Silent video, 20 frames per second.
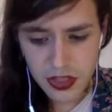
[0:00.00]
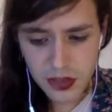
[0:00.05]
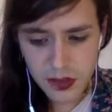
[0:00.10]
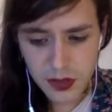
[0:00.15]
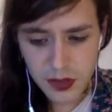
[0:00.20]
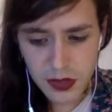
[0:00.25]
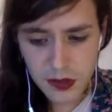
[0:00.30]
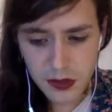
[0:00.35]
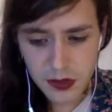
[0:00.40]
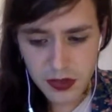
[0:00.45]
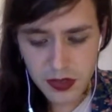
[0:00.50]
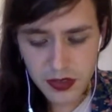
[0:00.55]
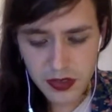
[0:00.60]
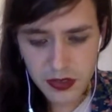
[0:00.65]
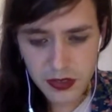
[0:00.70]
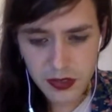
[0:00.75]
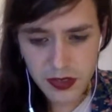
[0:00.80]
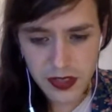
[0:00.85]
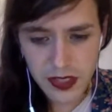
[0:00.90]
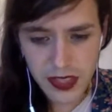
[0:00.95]
people
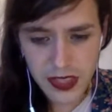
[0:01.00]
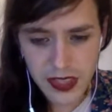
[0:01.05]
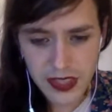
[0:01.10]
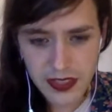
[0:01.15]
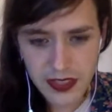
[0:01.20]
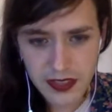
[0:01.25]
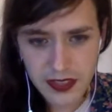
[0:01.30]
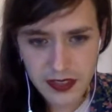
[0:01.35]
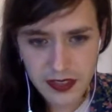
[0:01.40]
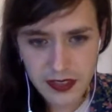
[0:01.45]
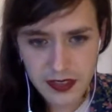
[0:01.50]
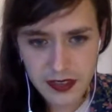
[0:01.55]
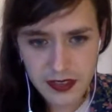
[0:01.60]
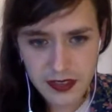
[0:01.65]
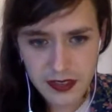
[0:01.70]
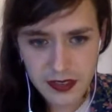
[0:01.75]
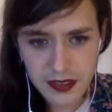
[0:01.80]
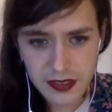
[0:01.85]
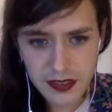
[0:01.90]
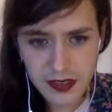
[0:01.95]
doing like
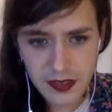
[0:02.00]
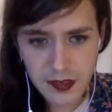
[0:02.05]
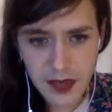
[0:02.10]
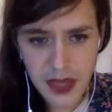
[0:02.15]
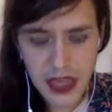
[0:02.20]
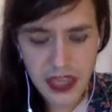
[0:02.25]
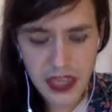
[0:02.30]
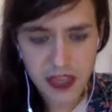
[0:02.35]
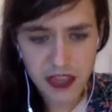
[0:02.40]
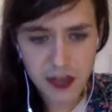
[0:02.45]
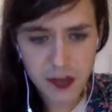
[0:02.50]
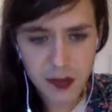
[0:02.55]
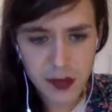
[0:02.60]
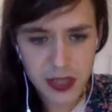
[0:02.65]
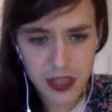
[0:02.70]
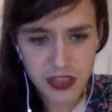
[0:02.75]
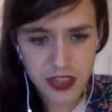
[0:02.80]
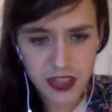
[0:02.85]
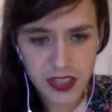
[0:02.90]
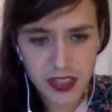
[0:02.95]
Imagine
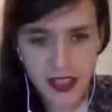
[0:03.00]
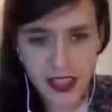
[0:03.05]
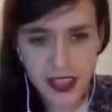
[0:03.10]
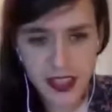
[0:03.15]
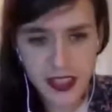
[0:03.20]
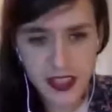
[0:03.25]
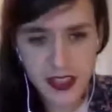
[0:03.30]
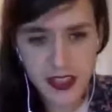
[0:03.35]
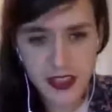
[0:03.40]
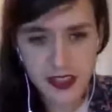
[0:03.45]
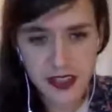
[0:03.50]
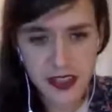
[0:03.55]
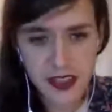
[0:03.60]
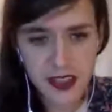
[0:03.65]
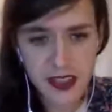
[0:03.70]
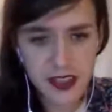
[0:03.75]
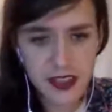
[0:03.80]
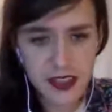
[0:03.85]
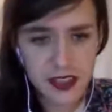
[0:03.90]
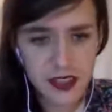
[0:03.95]
by John Lennon
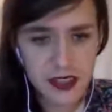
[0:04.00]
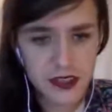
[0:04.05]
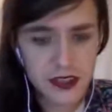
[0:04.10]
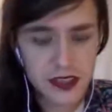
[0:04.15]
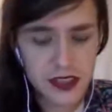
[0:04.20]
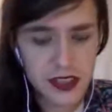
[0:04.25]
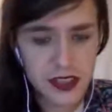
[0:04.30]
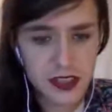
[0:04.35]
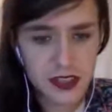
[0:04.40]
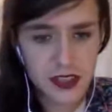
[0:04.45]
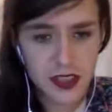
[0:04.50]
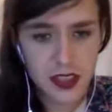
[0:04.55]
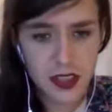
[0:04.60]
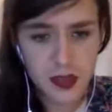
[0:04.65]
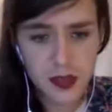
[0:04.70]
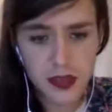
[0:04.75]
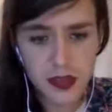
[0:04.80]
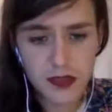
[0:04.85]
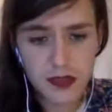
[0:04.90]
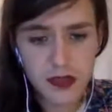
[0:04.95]
on an acoustic
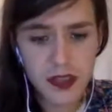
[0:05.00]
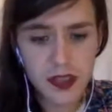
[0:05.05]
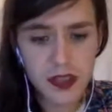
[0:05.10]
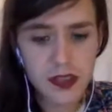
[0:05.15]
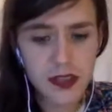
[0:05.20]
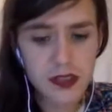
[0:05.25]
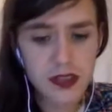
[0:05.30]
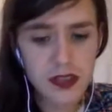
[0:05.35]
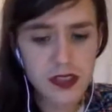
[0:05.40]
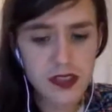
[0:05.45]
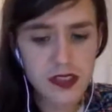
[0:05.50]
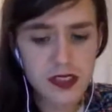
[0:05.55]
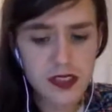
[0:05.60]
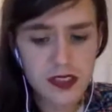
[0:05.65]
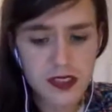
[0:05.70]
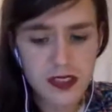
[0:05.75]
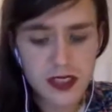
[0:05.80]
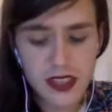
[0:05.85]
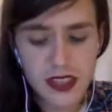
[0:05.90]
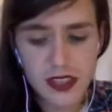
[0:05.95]
guitar with the wrong
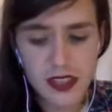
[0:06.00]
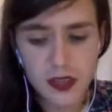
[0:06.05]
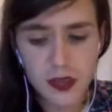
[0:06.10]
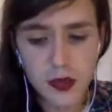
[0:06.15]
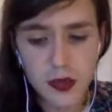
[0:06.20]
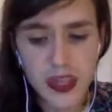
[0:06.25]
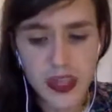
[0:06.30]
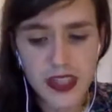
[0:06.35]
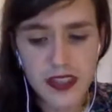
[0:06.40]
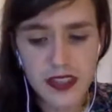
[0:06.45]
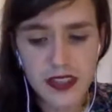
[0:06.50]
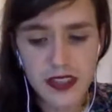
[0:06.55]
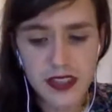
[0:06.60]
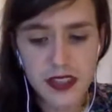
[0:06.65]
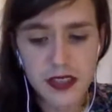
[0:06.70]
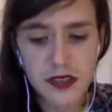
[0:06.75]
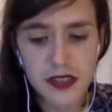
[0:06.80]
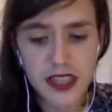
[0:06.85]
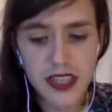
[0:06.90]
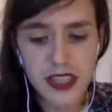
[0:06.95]
chords, and you wait till
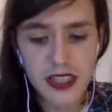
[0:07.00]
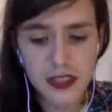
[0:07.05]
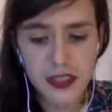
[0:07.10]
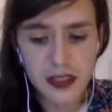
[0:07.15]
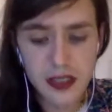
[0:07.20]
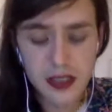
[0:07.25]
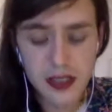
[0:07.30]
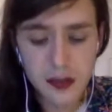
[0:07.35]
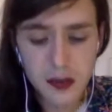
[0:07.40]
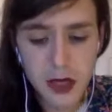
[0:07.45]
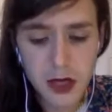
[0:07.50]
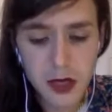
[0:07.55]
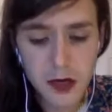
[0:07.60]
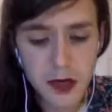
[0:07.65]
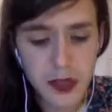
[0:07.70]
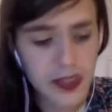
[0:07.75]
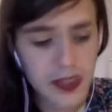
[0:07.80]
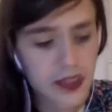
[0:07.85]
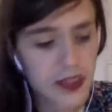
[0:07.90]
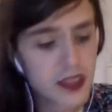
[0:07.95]
you get your
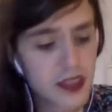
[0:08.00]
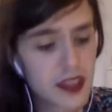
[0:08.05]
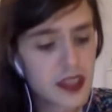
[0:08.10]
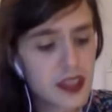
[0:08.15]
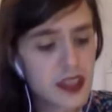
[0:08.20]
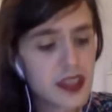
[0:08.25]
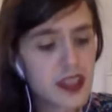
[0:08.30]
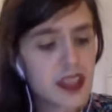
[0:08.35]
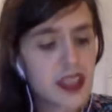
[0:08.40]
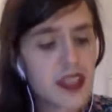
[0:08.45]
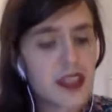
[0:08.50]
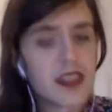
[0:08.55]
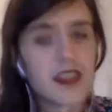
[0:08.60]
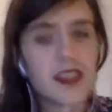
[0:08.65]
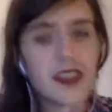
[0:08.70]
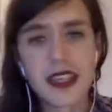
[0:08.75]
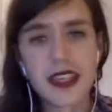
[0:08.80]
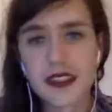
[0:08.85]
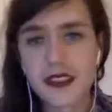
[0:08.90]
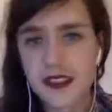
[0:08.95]
moment on
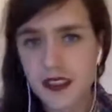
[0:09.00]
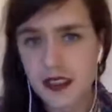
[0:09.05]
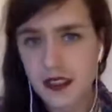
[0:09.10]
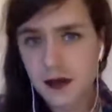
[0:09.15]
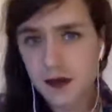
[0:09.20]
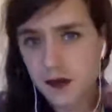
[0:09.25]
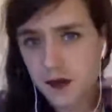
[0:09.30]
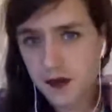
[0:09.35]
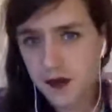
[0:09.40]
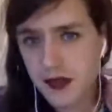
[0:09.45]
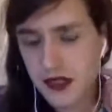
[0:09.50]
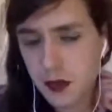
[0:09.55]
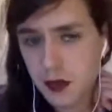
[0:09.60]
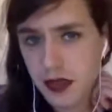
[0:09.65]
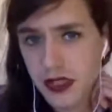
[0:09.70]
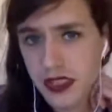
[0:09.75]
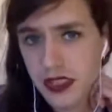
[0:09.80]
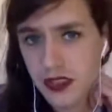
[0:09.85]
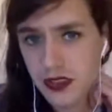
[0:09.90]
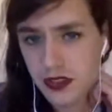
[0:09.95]
the list to
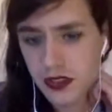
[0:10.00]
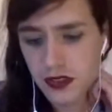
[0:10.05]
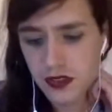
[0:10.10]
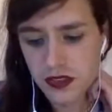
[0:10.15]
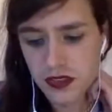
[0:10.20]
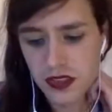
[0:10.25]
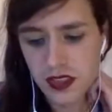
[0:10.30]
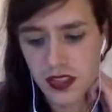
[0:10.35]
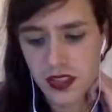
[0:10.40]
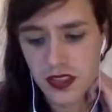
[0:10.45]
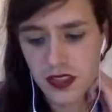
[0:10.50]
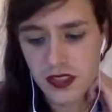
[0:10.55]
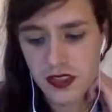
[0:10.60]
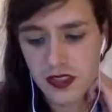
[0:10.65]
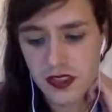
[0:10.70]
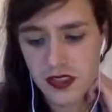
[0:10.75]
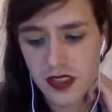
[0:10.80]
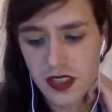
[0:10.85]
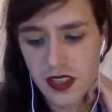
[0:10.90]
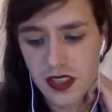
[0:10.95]
play your 2
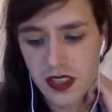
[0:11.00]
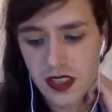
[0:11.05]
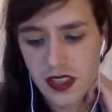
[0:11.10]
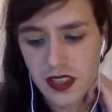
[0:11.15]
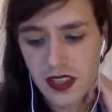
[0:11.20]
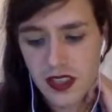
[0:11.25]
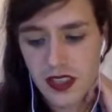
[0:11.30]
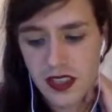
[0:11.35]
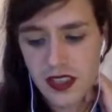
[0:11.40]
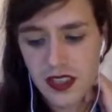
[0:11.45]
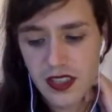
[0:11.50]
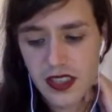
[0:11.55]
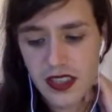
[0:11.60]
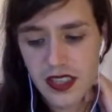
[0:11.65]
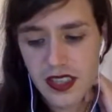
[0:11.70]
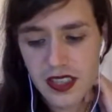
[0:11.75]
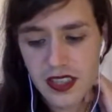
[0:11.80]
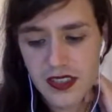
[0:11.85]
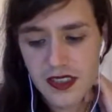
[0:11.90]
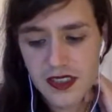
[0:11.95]
songs.
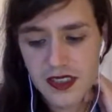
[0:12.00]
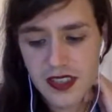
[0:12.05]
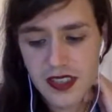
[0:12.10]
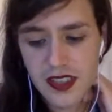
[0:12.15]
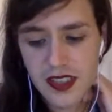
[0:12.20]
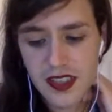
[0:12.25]
And